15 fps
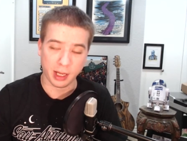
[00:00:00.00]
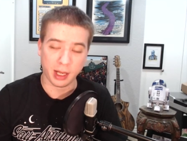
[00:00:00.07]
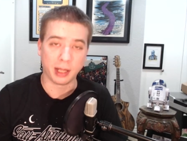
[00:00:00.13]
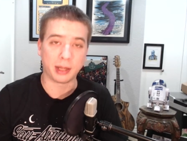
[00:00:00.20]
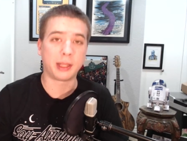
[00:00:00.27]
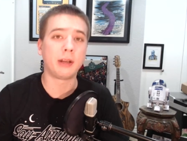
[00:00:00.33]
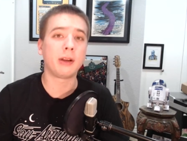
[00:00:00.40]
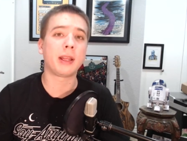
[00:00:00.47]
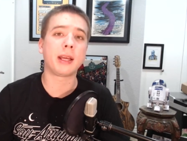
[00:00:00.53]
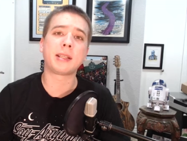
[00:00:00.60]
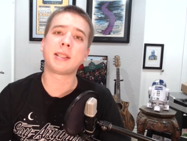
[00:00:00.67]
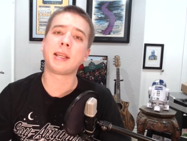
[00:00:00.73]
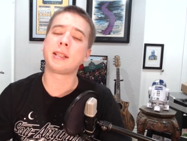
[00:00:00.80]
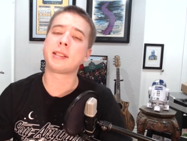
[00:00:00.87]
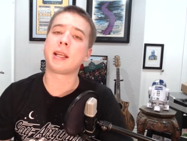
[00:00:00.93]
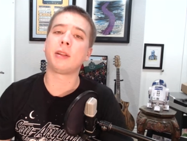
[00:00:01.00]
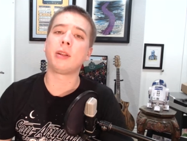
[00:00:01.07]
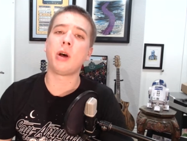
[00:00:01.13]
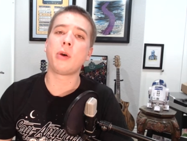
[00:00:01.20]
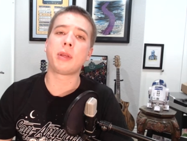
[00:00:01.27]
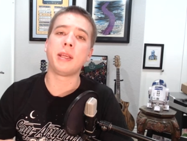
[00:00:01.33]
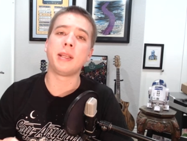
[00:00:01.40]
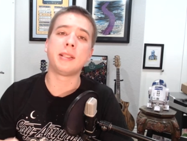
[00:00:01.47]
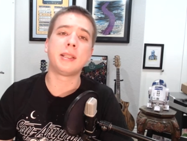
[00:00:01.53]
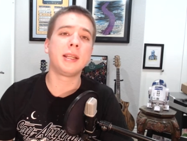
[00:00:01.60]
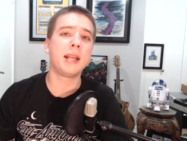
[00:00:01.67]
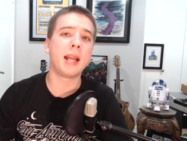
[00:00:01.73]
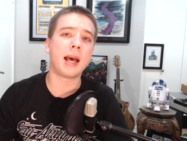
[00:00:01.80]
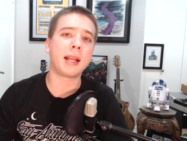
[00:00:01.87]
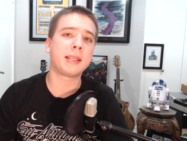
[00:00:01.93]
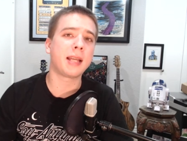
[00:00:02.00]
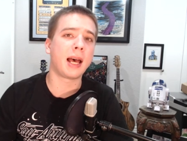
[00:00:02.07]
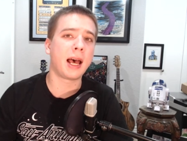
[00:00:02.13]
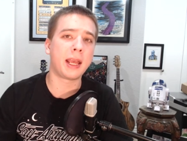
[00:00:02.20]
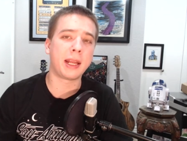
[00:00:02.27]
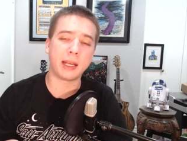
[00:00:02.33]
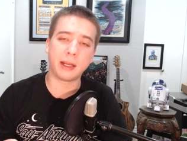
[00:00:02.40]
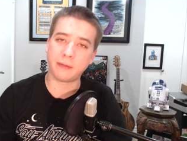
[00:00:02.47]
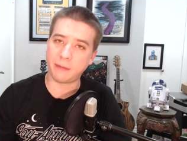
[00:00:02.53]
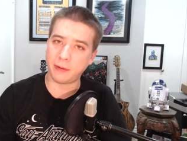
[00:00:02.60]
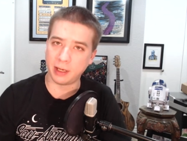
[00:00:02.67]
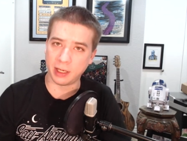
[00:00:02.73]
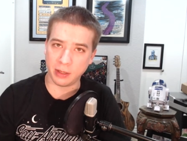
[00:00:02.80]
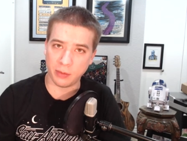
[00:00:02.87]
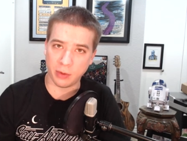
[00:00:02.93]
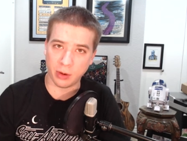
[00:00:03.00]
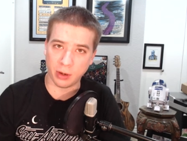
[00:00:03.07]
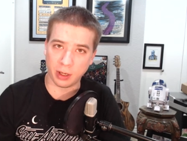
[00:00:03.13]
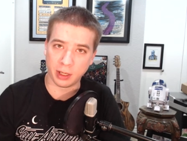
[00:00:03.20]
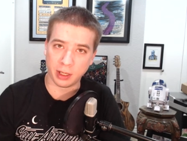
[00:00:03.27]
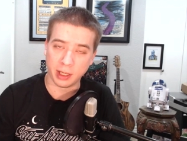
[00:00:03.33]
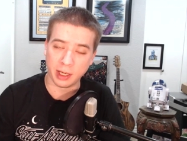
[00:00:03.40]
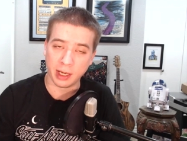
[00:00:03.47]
A theory that states that Loki did not die in Infinity War,